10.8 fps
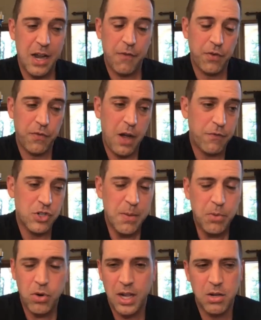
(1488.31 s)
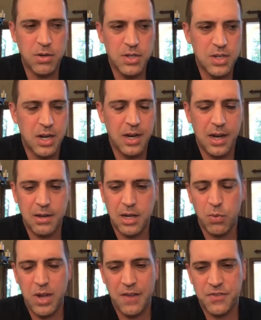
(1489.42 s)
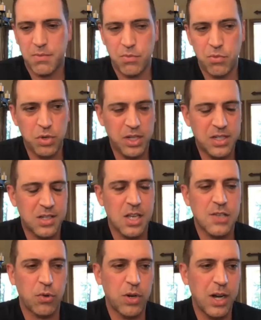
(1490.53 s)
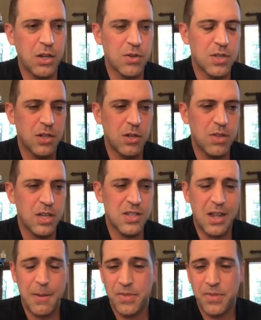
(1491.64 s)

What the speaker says: Now, for some credit unions, and we have some really successful credit unions that do this.